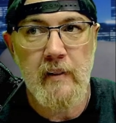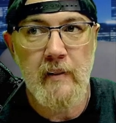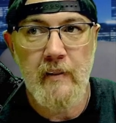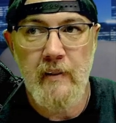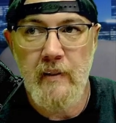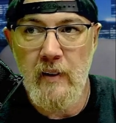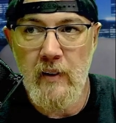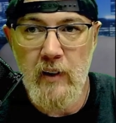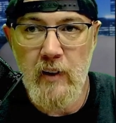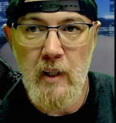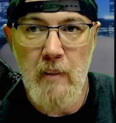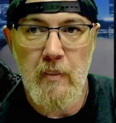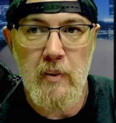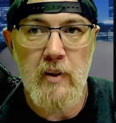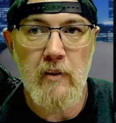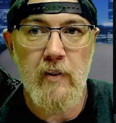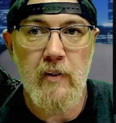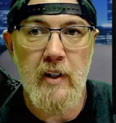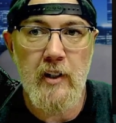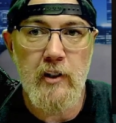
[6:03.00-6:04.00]
You know, keeping
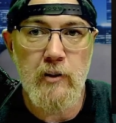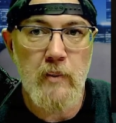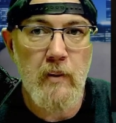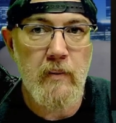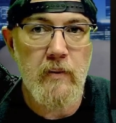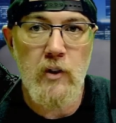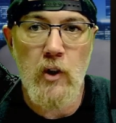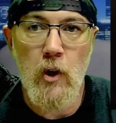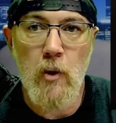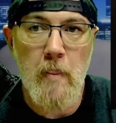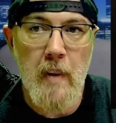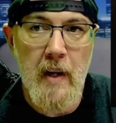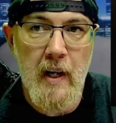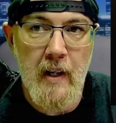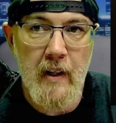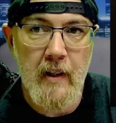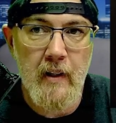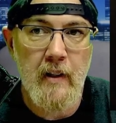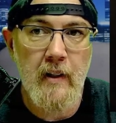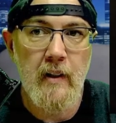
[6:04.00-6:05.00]
your fingers moving. Don't
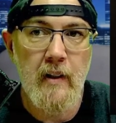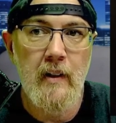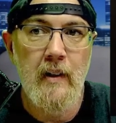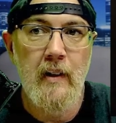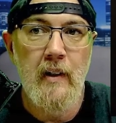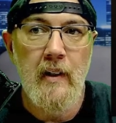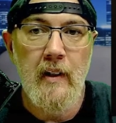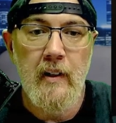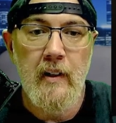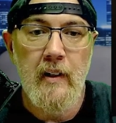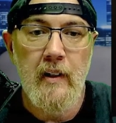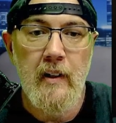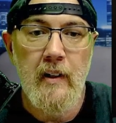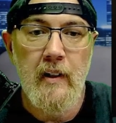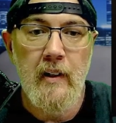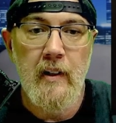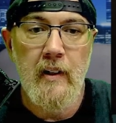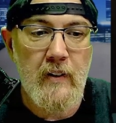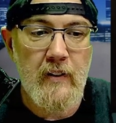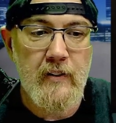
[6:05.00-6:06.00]
panic.
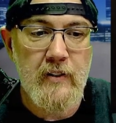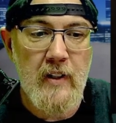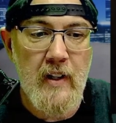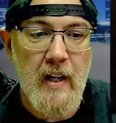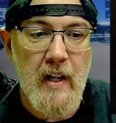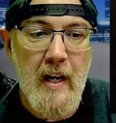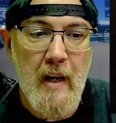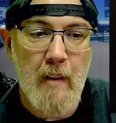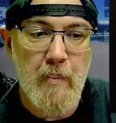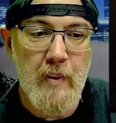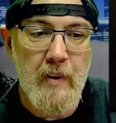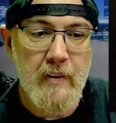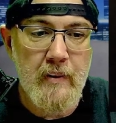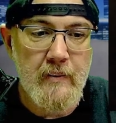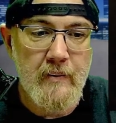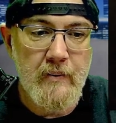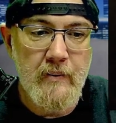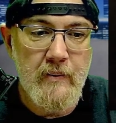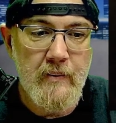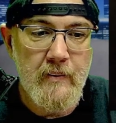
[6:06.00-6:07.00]
You know, it's going to happen,
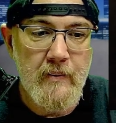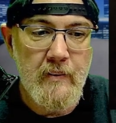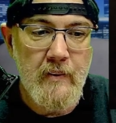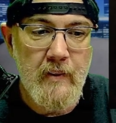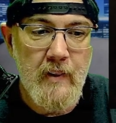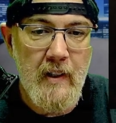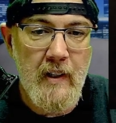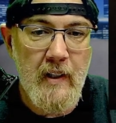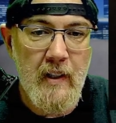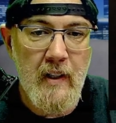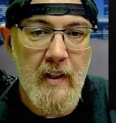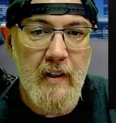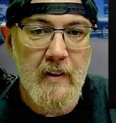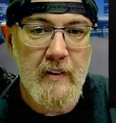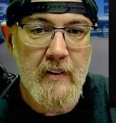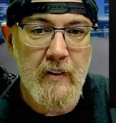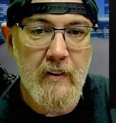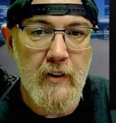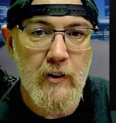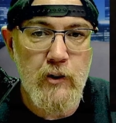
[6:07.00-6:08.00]
and
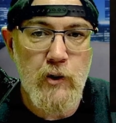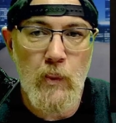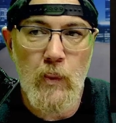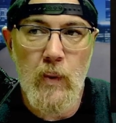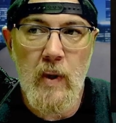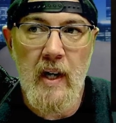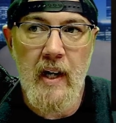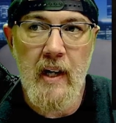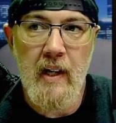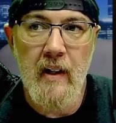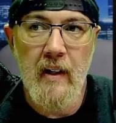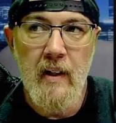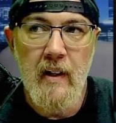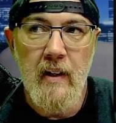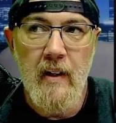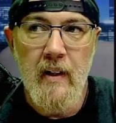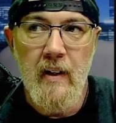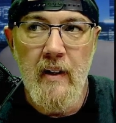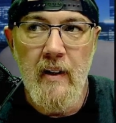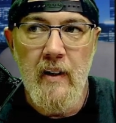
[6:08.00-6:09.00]
there's a way.
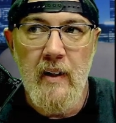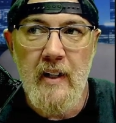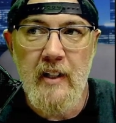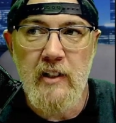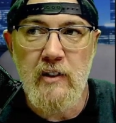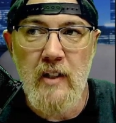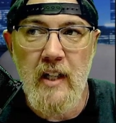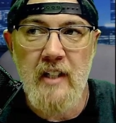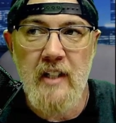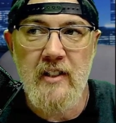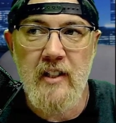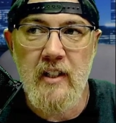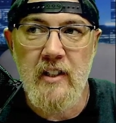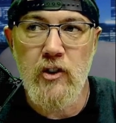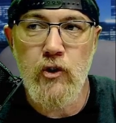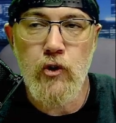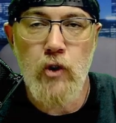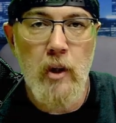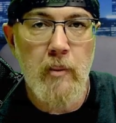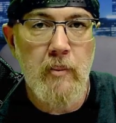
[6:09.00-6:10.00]
It's
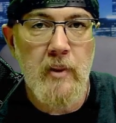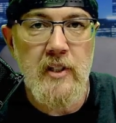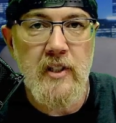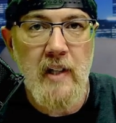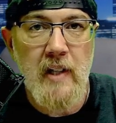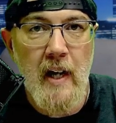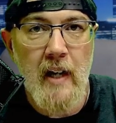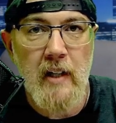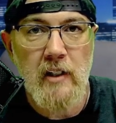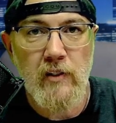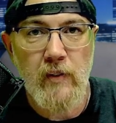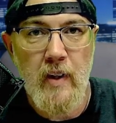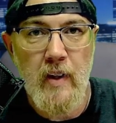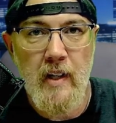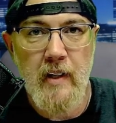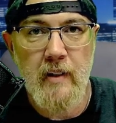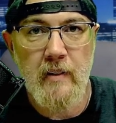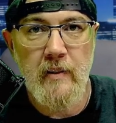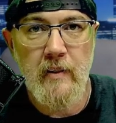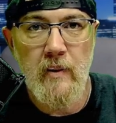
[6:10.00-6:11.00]
extremely
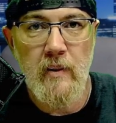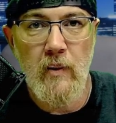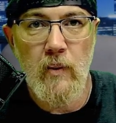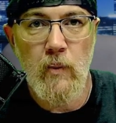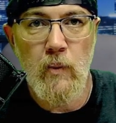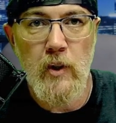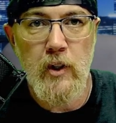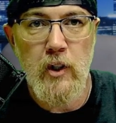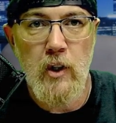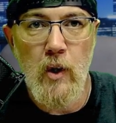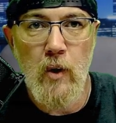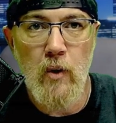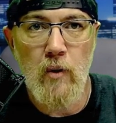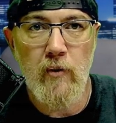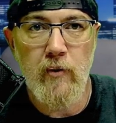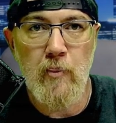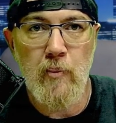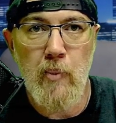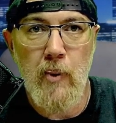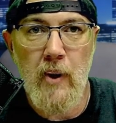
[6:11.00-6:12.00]
satisfying when
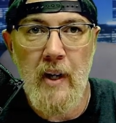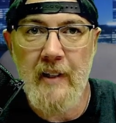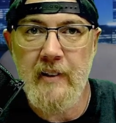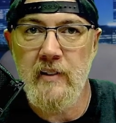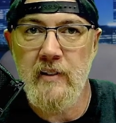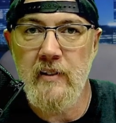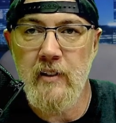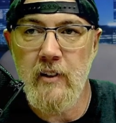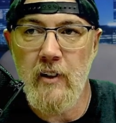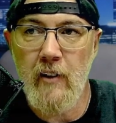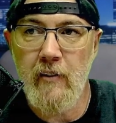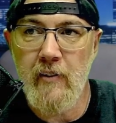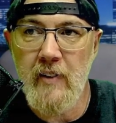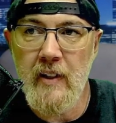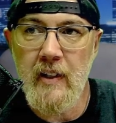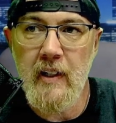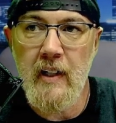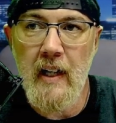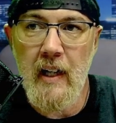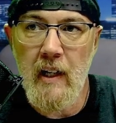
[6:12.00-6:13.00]
you've practiced enough
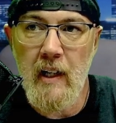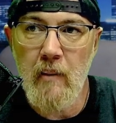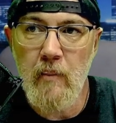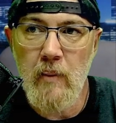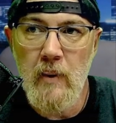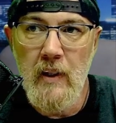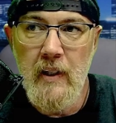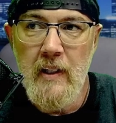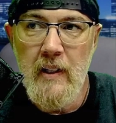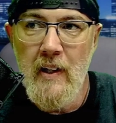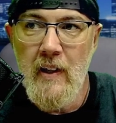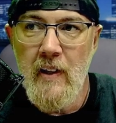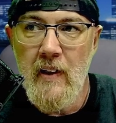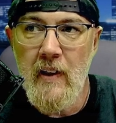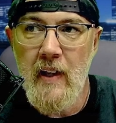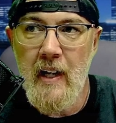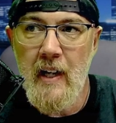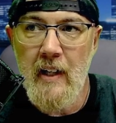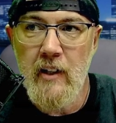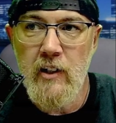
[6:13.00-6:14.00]
in game
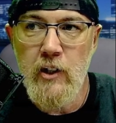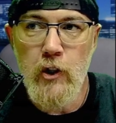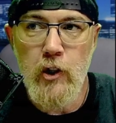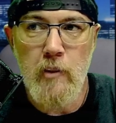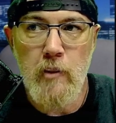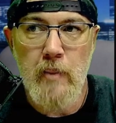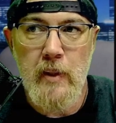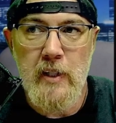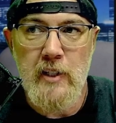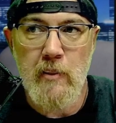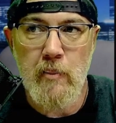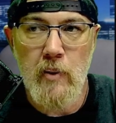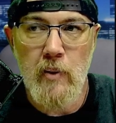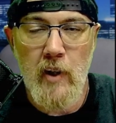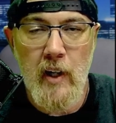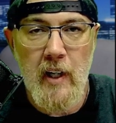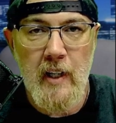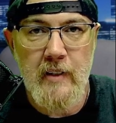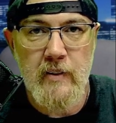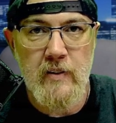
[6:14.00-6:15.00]
that you can be
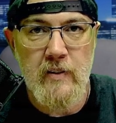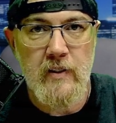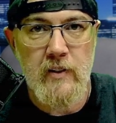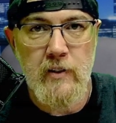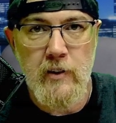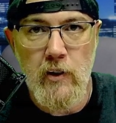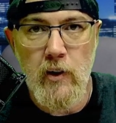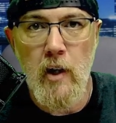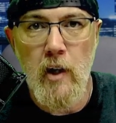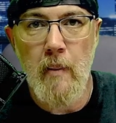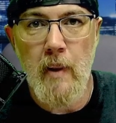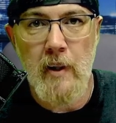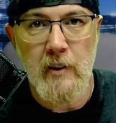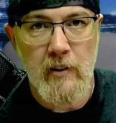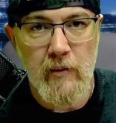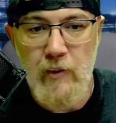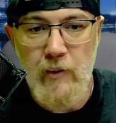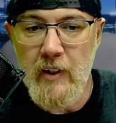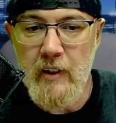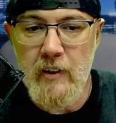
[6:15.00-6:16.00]
surprised and still come out
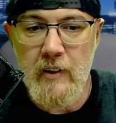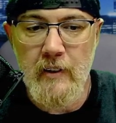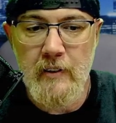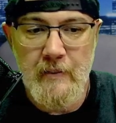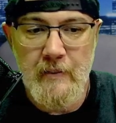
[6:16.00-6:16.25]
the victor.